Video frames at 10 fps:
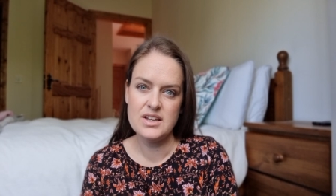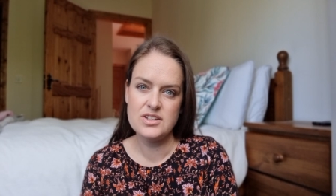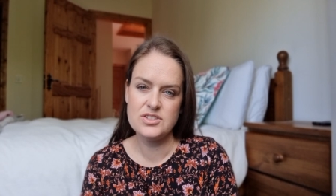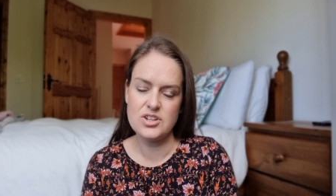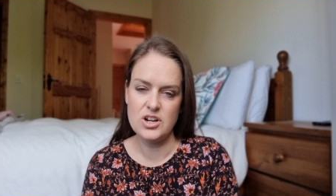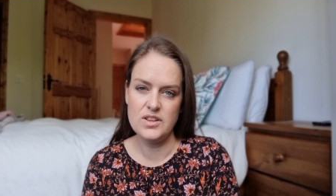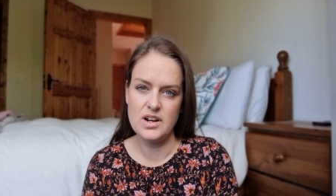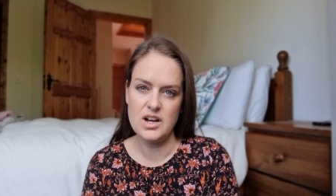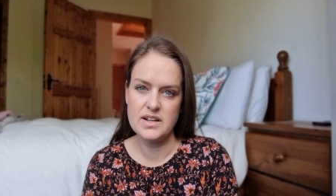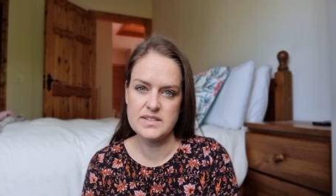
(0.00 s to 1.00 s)
So in the
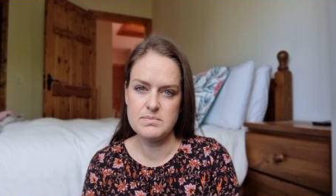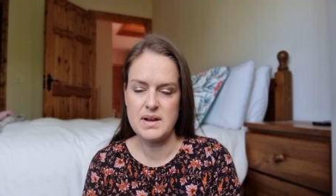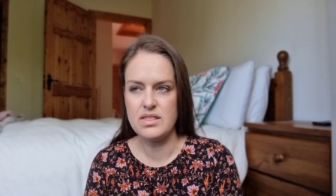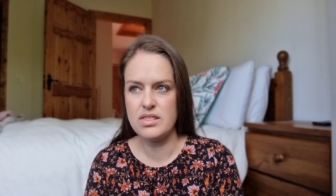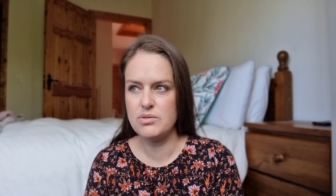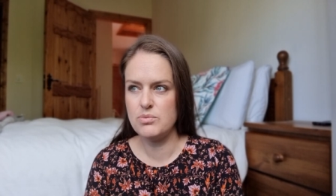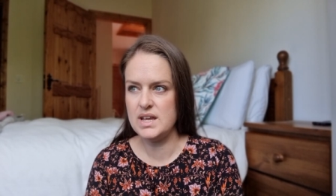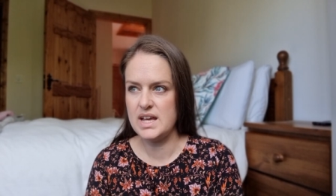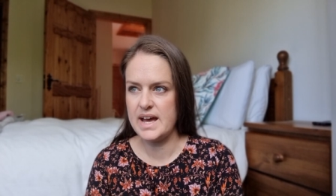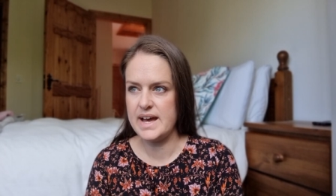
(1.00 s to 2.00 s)
last month
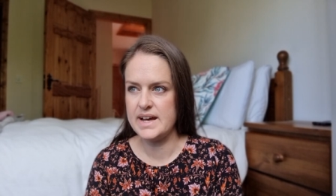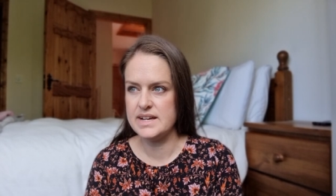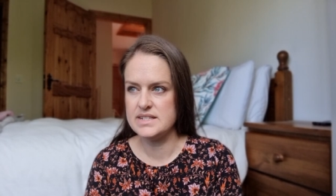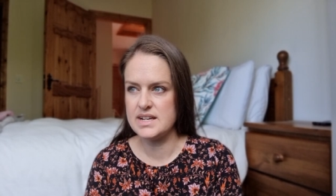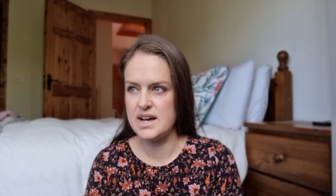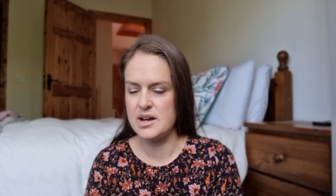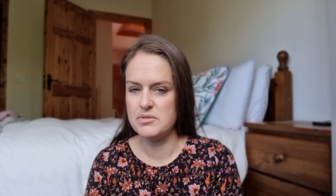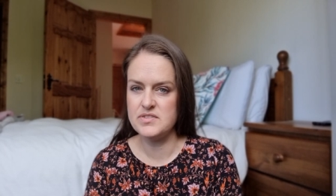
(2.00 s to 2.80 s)
we had um,